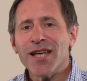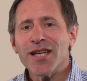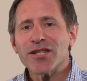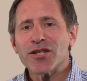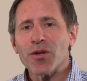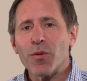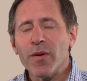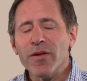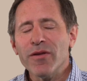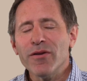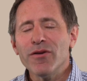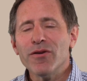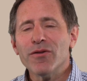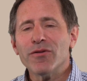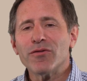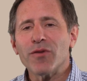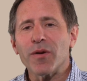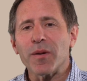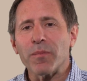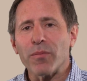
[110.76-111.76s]
So whether you're
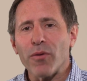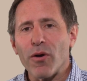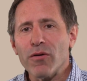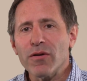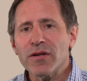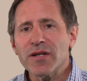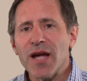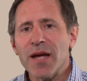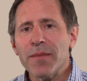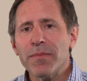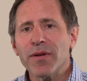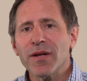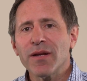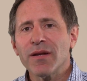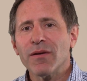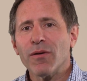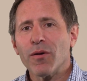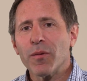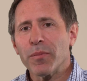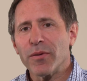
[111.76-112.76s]
doing prototyping
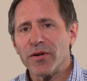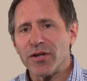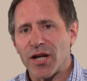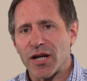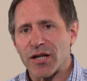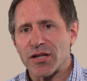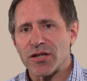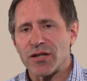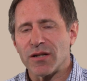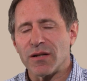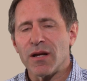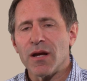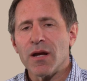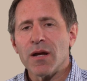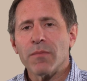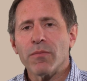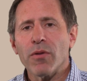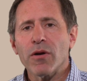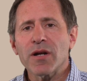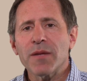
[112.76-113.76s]
or production,
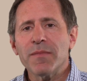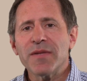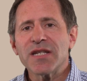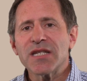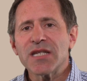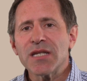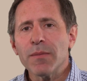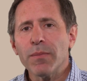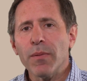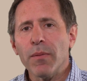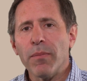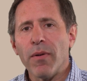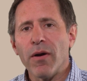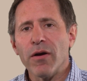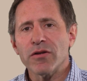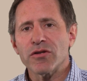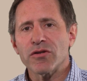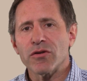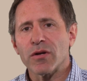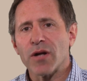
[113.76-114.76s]
programming simple
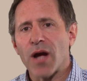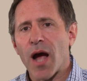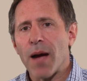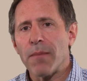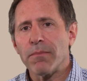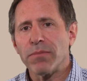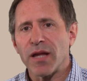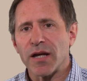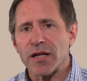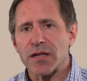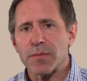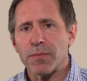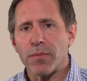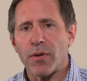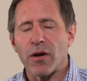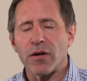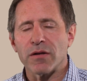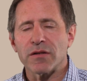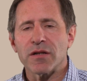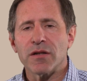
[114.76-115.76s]
parts or complex
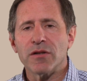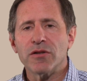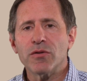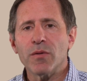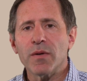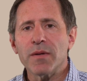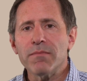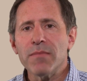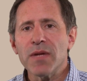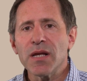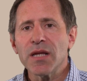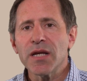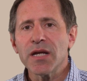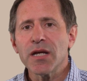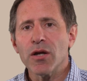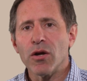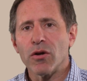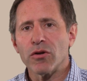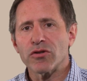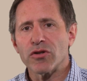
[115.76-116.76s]
parts, doing
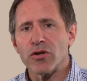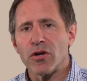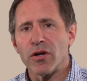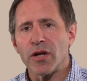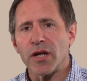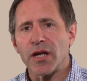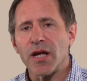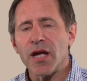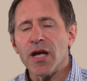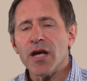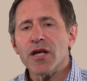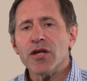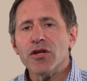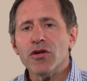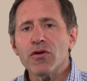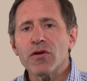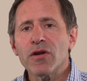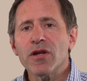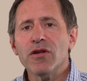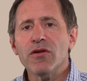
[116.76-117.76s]
milling or turning,
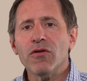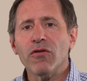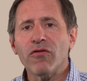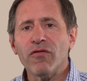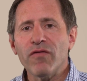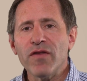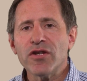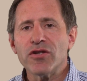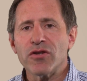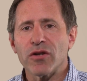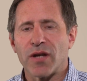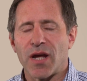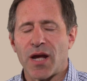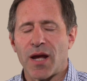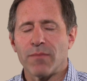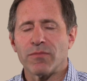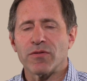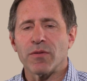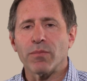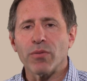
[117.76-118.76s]
you can use
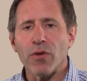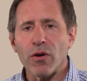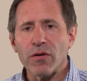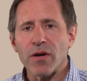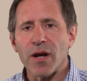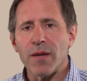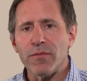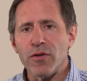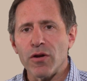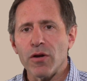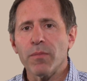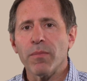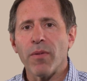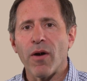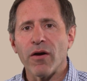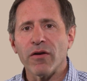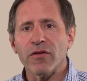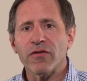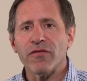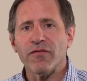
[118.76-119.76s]
FeatureCam to program your
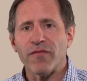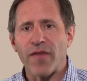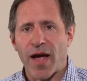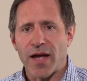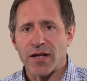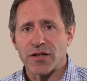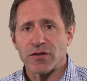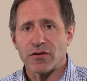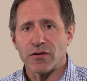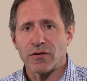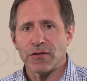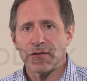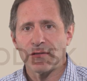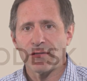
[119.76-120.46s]
parts faster.